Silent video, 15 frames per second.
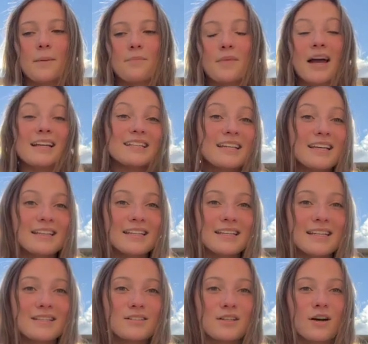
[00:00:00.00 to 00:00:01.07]
I did get the
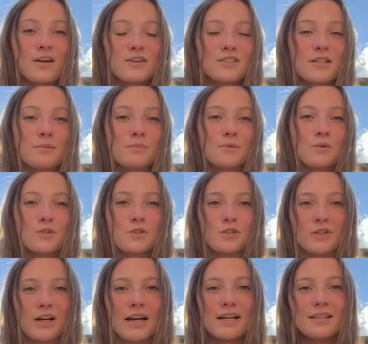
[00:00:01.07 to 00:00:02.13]
Dean Scholarship, which is
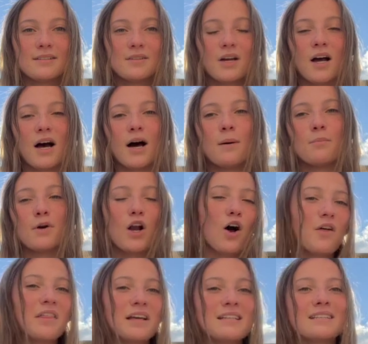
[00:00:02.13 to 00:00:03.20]
great, but all
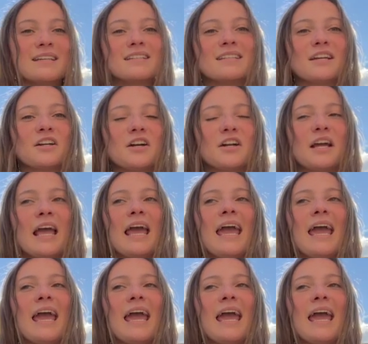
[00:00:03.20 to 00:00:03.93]
things considered,